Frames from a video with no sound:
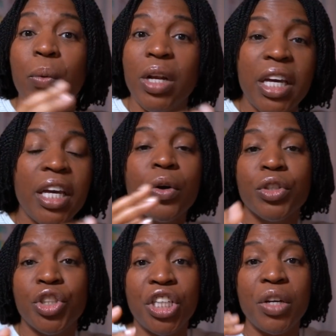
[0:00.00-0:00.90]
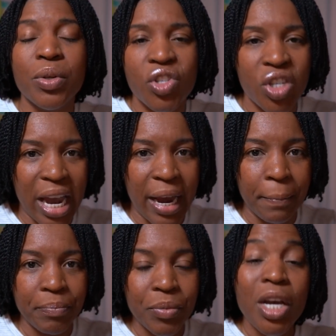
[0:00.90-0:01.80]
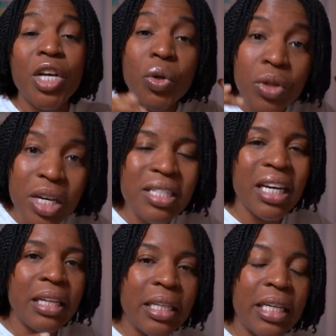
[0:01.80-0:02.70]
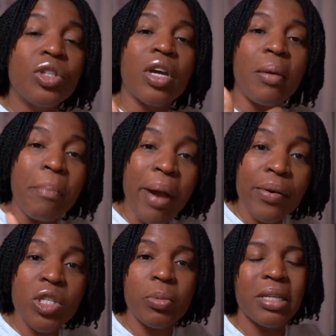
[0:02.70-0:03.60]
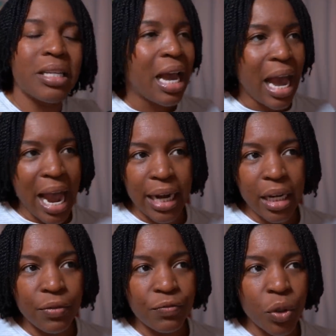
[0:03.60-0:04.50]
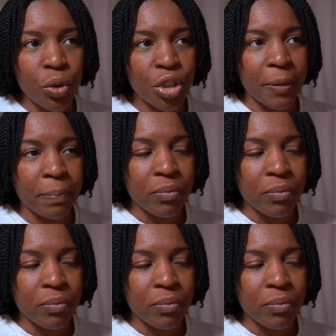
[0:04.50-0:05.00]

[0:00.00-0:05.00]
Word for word: what he or she was saying. So this can lead to embarrassment and confusion.